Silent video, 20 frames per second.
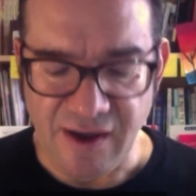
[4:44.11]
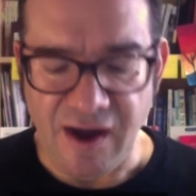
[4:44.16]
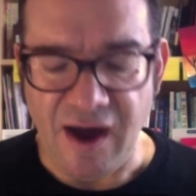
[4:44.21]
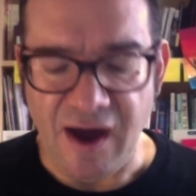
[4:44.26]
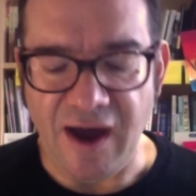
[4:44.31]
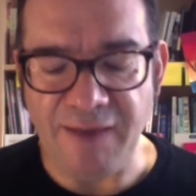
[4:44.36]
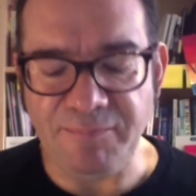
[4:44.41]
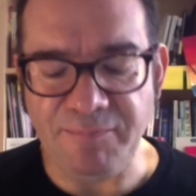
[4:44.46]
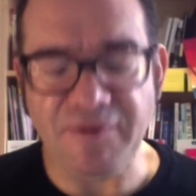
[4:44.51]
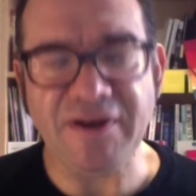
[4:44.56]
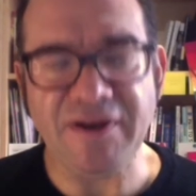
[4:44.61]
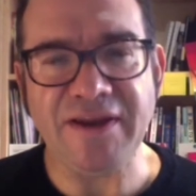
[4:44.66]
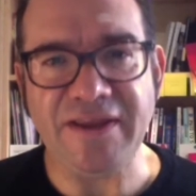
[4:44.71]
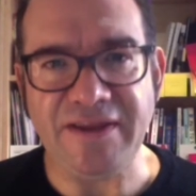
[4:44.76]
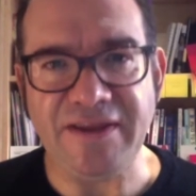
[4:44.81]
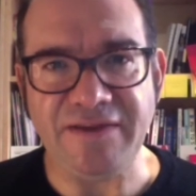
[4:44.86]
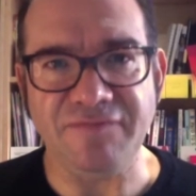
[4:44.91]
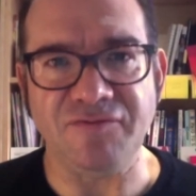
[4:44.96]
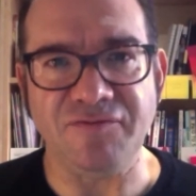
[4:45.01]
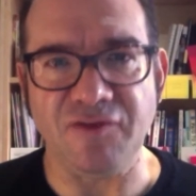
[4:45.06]
I
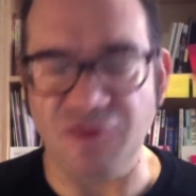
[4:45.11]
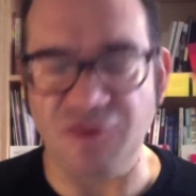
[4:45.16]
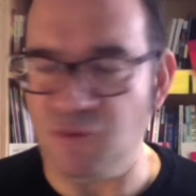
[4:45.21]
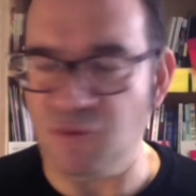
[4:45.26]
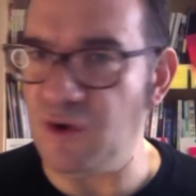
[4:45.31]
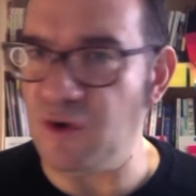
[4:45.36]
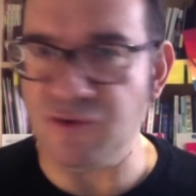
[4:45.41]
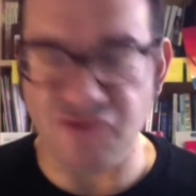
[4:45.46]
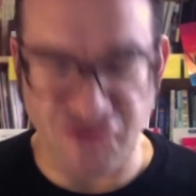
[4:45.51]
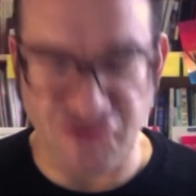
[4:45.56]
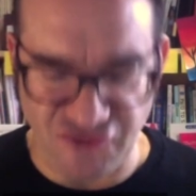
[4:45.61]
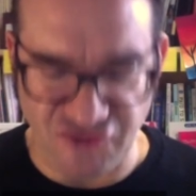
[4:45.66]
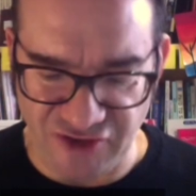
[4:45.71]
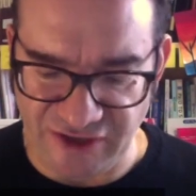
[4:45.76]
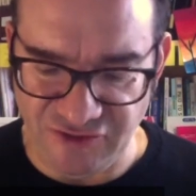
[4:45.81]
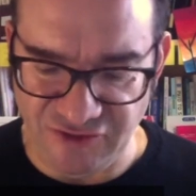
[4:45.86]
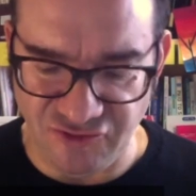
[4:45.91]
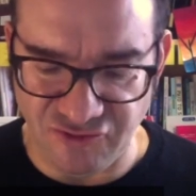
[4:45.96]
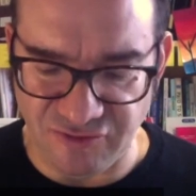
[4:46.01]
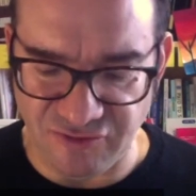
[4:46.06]
believe that the world has
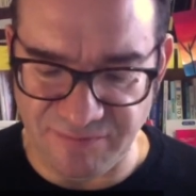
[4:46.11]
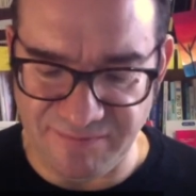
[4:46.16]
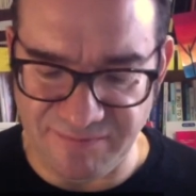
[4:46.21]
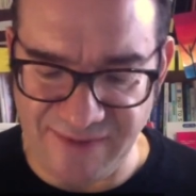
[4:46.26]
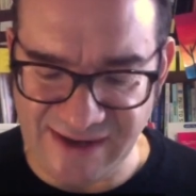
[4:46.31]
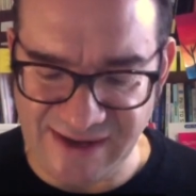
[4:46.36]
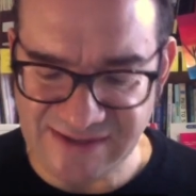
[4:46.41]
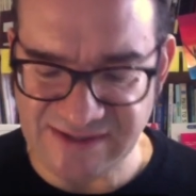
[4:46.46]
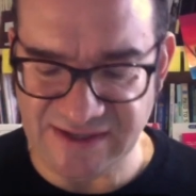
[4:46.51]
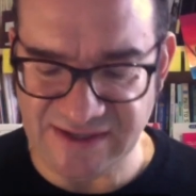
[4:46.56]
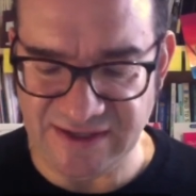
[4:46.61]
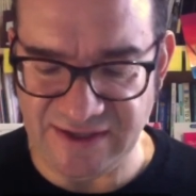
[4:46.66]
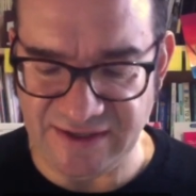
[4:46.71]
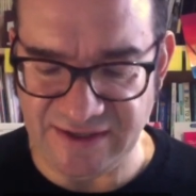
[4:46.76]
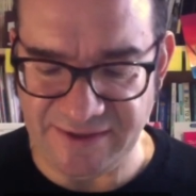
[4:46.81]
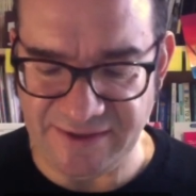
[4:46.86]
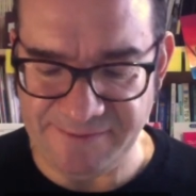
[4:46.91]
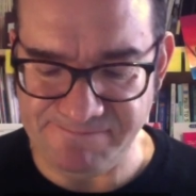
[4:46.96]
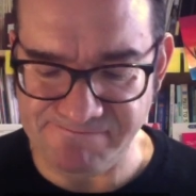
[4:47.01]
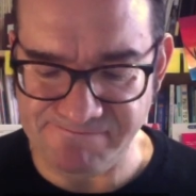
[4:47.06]
changed
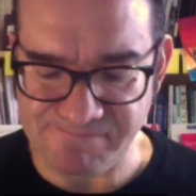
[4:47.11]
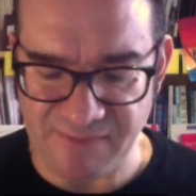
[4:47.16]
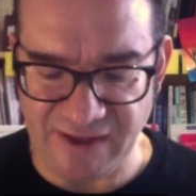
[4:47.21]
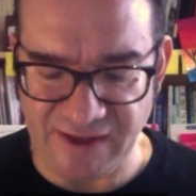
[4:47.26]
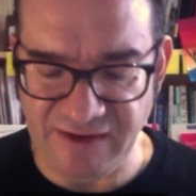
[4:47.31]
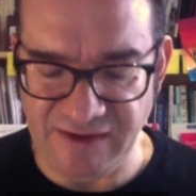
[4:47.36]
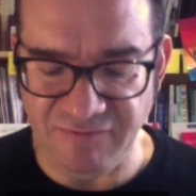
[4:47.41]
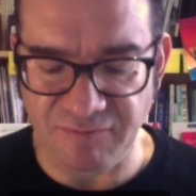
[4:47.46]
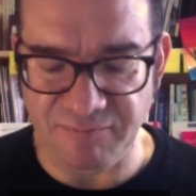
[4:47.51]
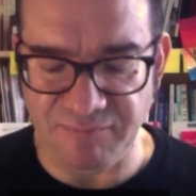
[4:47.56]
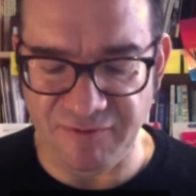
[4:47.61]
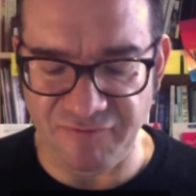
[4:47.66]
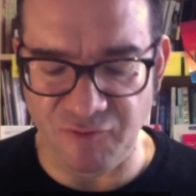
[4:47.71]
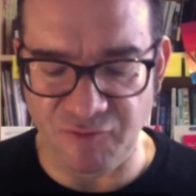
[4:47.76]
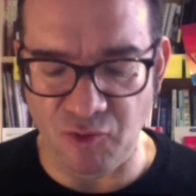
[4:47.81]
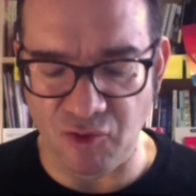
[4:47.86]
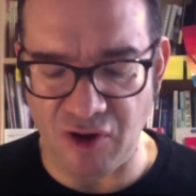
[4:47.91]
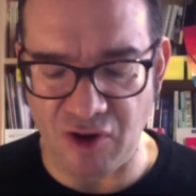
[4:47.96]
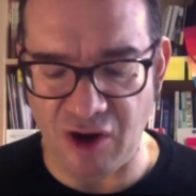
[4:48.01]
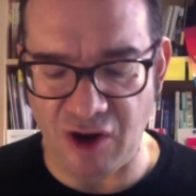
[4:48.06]
dramatically, even
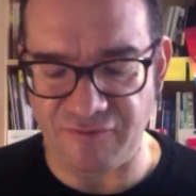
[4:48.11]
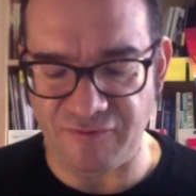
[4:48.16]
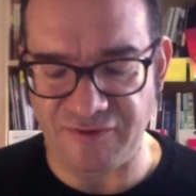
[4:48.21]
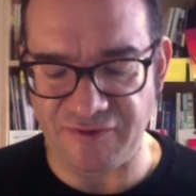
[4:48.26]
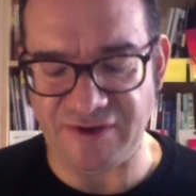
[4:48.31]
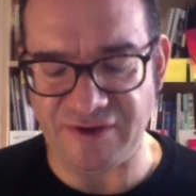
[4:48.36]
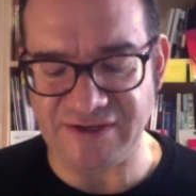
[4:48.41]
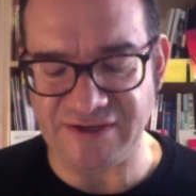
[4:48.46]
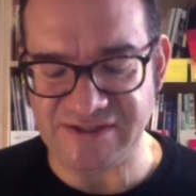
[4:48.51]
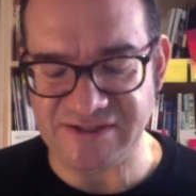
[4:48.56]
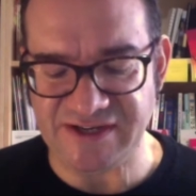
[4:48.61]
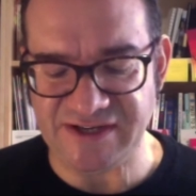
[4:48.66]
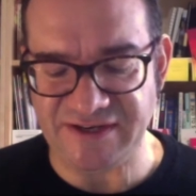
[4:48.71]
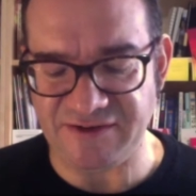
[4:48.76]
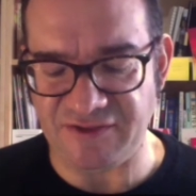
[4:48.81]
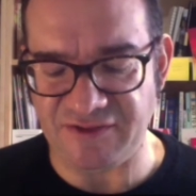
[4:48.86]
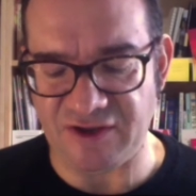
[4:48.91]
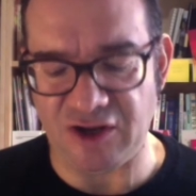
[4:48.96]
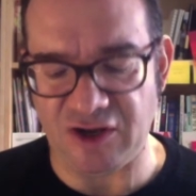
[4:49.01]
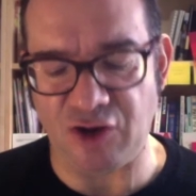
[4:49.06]
before COVID-19
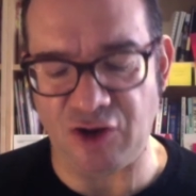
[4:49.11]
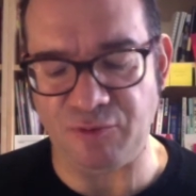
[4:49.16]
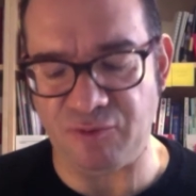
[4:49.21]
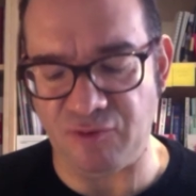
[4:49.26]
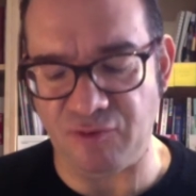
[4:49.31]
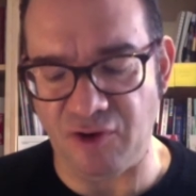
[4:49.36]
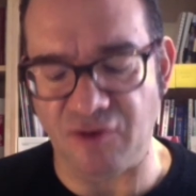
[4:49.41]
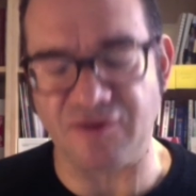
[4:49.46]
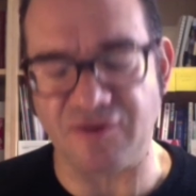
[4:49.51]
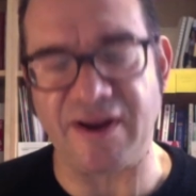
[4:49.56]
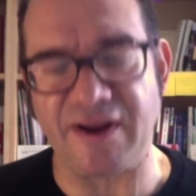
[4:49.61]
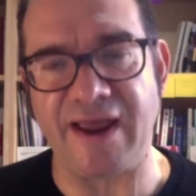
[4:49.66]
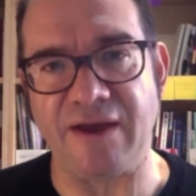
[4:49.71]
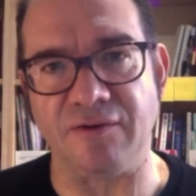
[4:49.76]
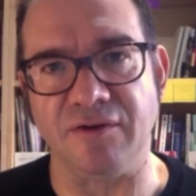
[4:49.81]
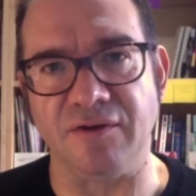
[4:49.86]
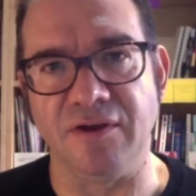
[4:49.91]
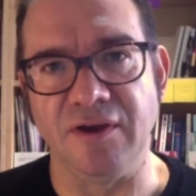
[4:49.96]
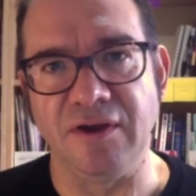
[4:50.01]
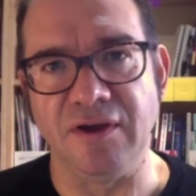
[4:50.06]
and the global
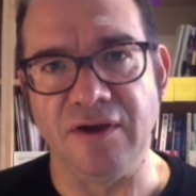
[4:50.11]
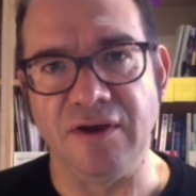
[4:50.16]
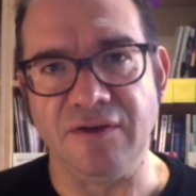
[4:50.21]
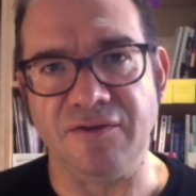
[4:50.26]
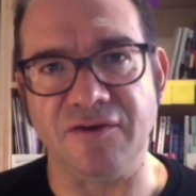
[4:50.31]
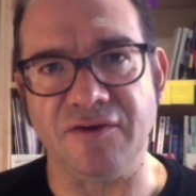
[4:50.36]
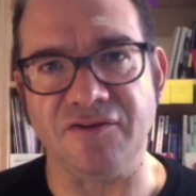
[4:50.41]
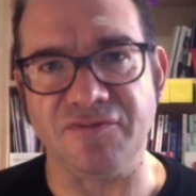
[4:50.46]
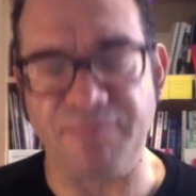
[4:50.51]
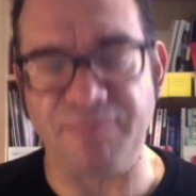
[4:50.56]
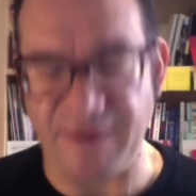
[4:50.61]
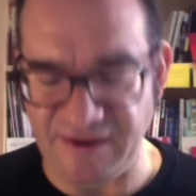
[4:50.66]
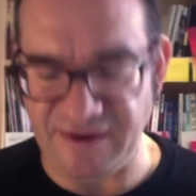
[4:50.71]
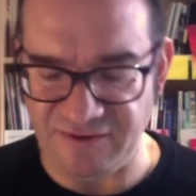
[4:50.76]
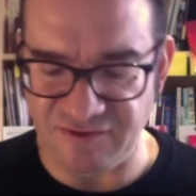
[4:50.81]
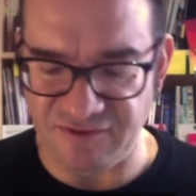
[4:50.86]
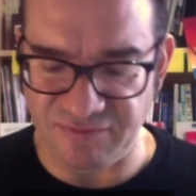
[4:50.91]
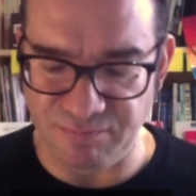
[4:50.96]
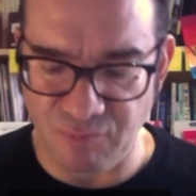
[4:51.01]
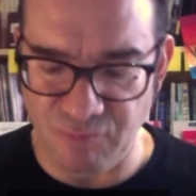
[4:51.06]
lockdown that has made
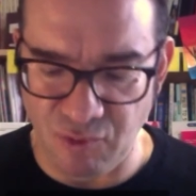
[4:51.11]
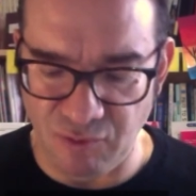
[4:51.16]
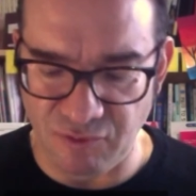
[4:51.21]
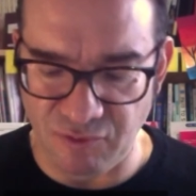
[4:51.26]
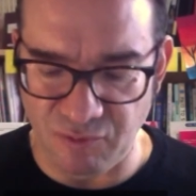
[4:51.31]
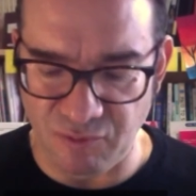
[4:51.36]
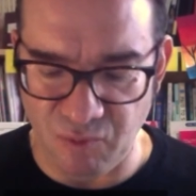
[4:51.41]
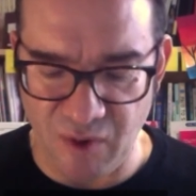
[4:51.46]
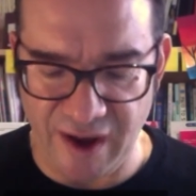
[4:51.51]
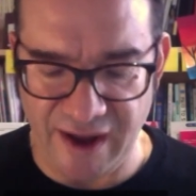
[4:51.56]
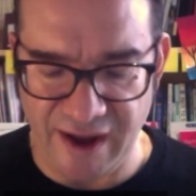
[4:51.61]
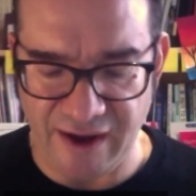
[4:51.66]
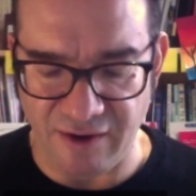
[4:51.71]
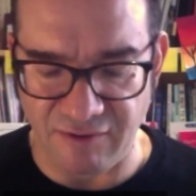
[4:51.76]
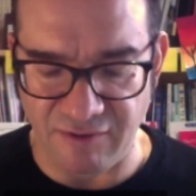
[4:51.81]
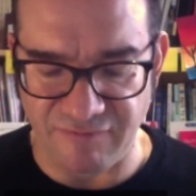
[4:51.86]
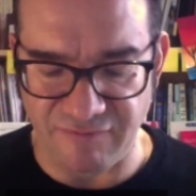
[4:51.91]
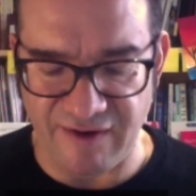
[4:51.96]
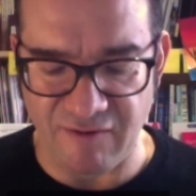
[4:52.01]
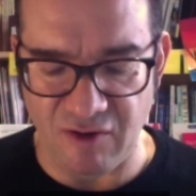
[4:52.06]
us more aware
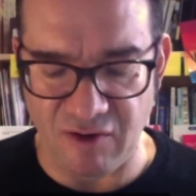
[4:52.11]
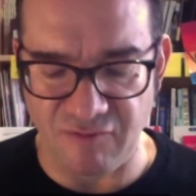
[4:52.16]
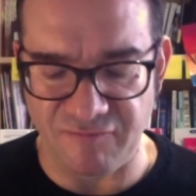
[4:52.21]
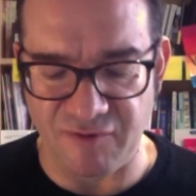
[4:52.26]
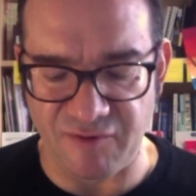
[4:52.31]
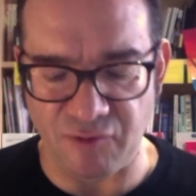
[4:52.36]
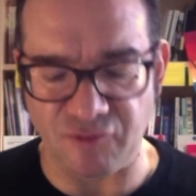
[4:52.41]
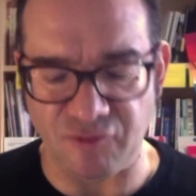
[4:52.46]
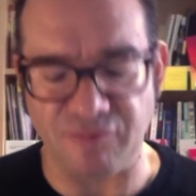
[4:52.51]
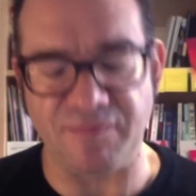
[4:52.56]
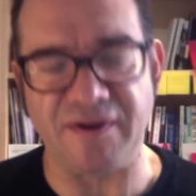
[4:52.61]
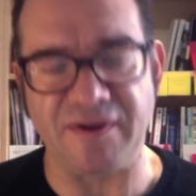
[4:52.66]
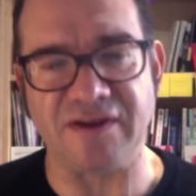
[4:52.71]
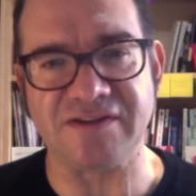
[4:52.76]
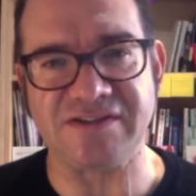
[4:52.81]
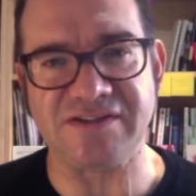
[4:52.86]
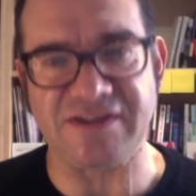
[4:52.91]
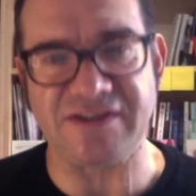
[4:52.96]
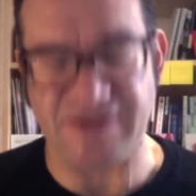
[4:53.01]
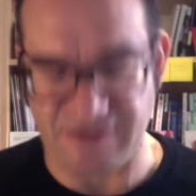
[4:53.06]
of our own
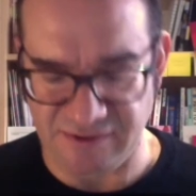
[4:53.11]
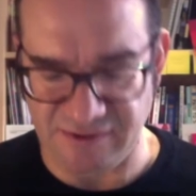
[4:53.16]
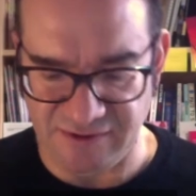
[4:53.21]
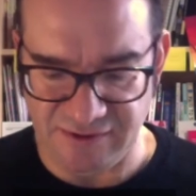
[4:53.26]
vulnerability,